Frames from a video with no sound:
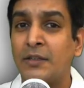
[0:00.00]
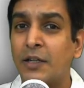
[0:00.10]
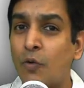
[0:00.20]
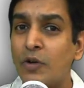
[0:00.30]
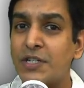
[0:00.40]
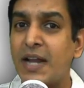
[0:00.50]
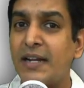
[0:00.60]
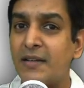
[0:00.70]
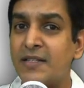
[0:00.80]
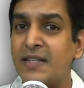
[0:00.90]
The course
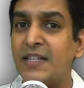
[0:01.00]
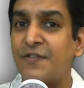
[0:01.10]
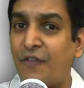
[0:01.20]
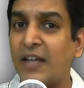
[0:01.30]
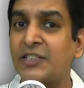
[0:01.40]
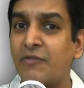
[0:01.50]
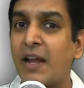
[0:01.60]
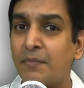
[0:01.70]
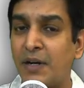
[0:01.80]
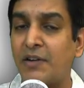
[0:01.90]
title says fast
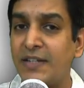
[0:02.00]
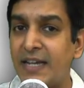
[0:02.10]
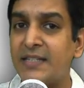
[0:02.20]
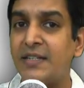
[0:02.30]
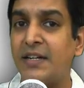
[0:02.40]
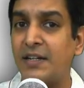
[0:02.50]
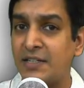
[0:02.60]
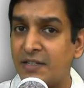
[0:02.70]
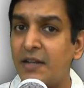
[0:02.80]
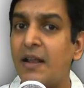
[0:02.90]
track, but yes, it
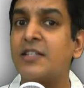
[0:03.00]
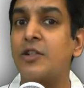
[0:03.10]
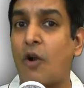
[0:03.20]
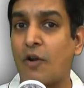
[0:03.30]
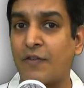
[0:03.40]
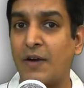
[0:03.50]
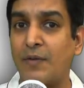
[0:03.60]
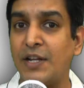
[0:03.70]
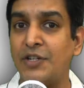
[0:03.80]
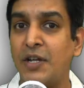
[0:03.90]
still has a lot of
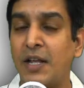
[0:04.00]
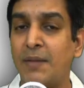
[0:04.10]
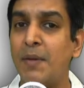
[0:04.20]
coverage.